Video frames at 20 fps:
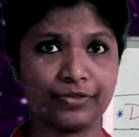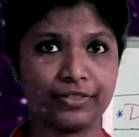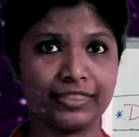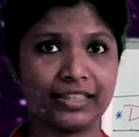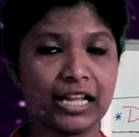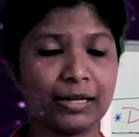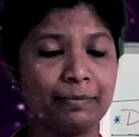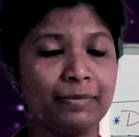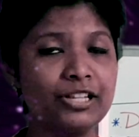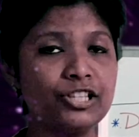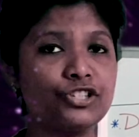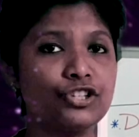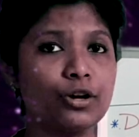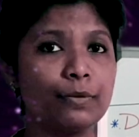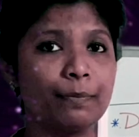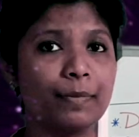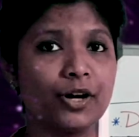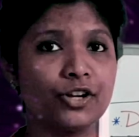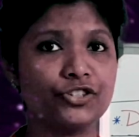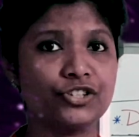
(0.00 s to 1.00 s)
That means
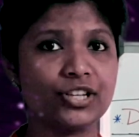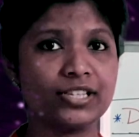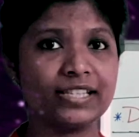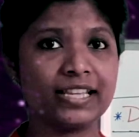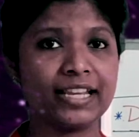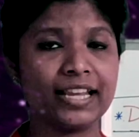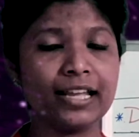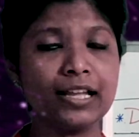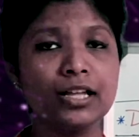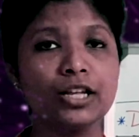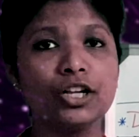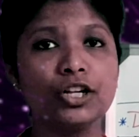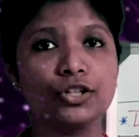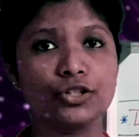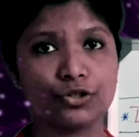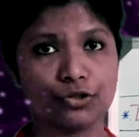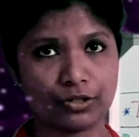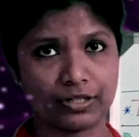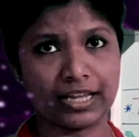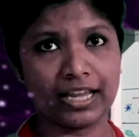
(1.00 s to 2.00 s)
you're purchasing
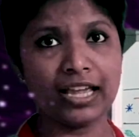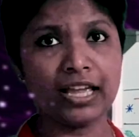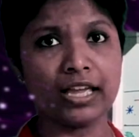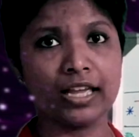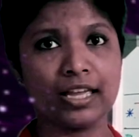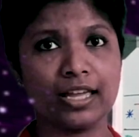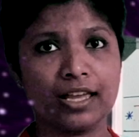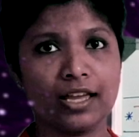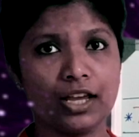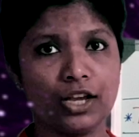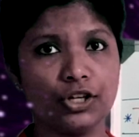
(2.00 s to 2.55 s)
today,